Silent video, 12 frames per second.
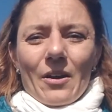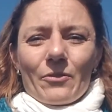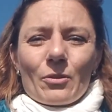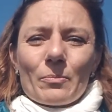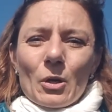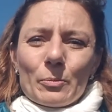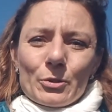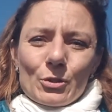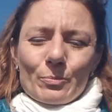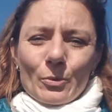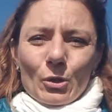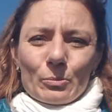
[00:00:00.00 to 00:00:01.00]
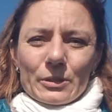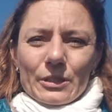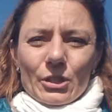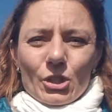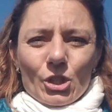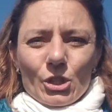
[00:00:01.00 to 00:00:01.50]
From moment to
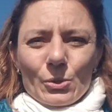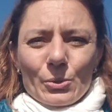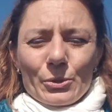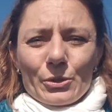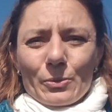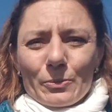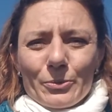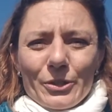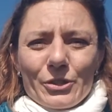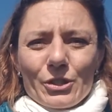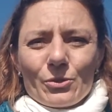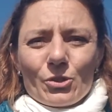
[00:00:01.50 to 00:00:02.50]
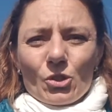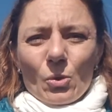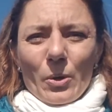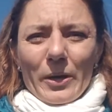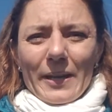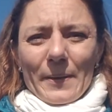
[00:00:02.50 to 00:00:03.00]
moment, choose what brings you
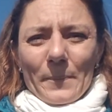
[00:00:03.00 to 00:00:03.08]
joy.